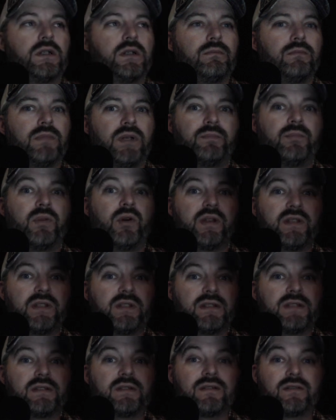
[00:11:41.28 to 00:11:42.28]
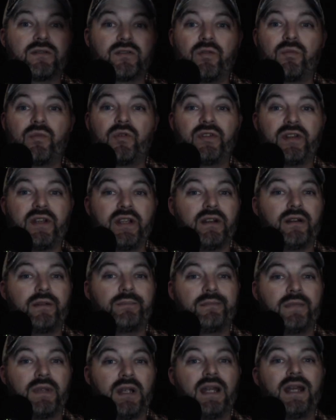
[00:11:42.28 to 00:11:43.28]
But boating season is almost here.
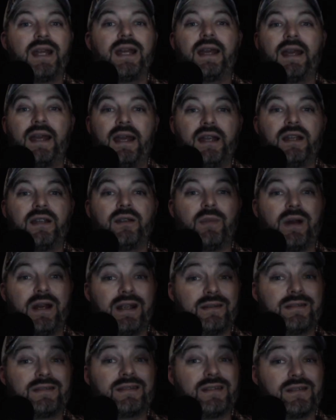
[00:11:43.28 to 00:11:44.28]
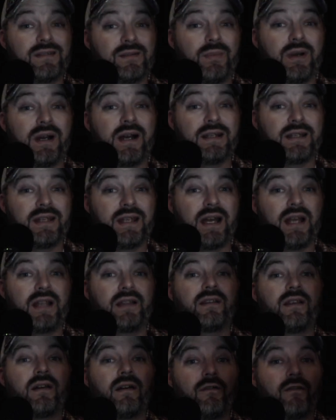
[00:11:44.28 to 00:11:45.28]
And you might see some
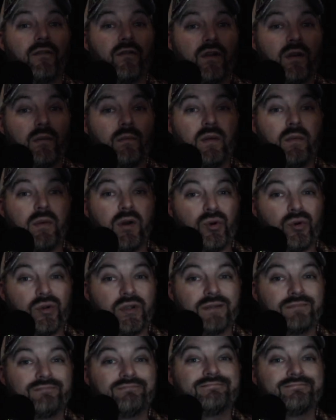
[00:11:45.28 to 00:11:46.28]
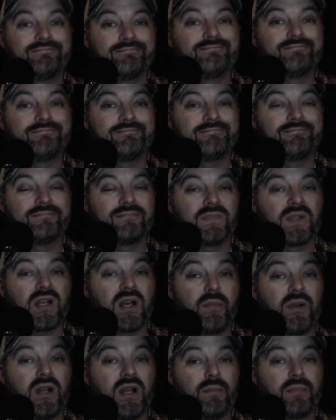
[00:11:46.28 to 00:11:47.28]
podcasts from the boat
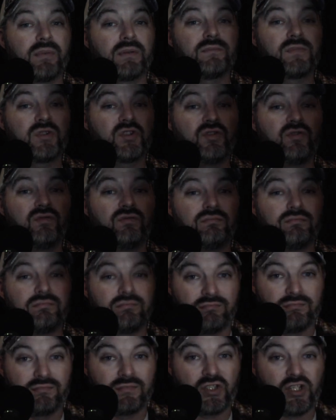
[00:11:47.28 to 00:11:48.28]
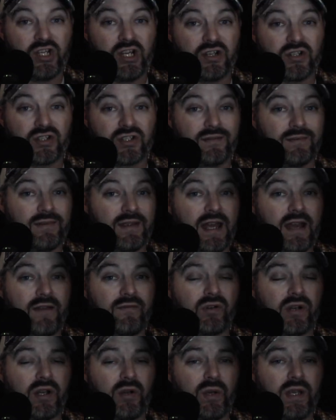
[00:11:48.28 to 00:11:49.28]
coming up soon. Cheers. Have a
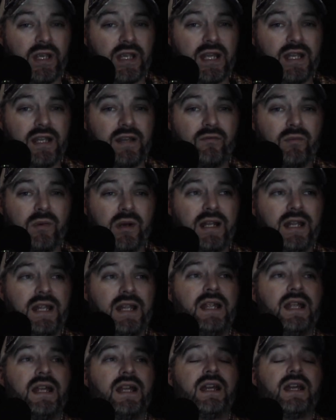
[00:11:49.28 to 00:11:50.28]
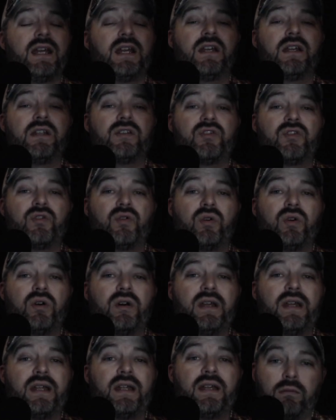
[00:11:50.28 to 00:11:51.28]
great weekend, everybody.
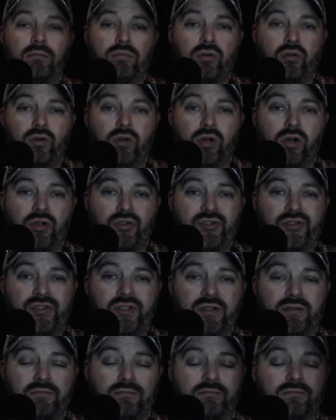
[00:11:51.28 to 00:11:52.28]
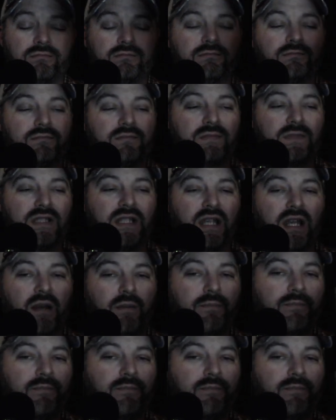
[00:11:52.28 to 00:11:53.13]
Enjoy. Prost. See ya.